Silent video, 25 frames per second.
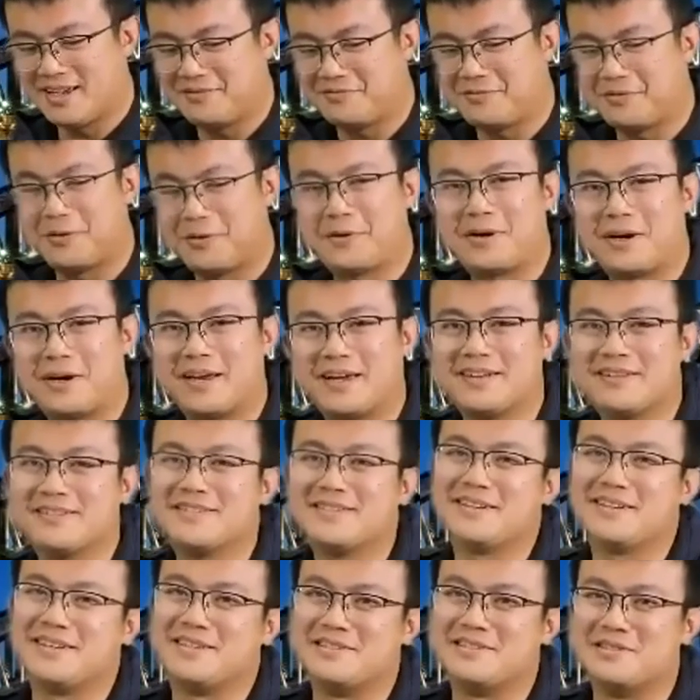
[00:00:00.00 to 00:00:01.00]
forays
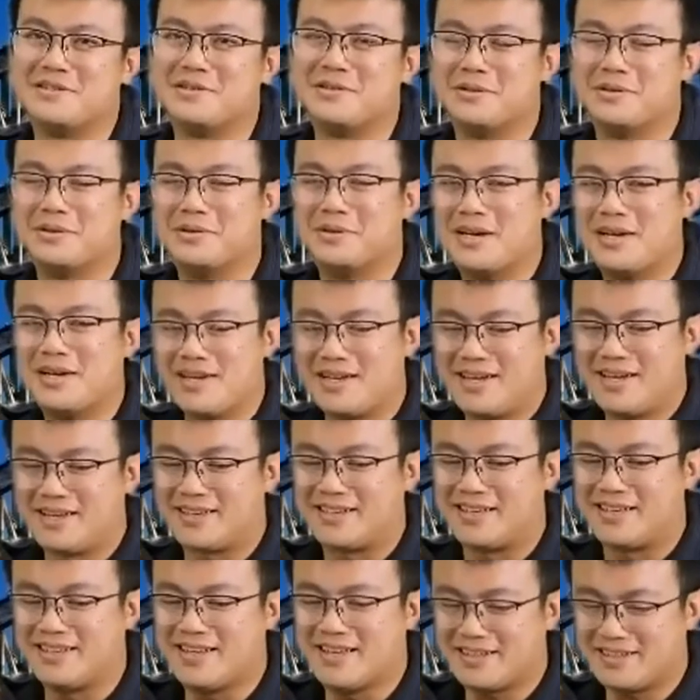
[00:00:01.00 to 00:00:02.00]
into
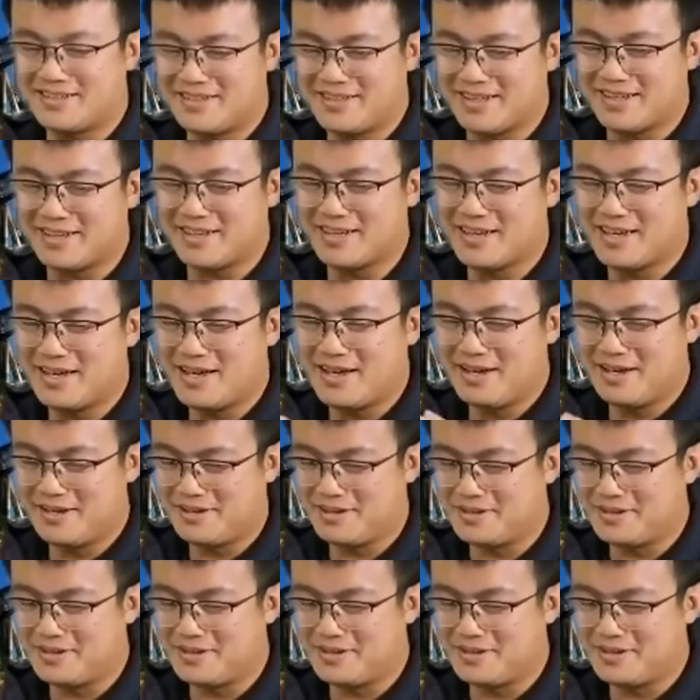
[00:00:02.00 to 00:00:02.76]
connecting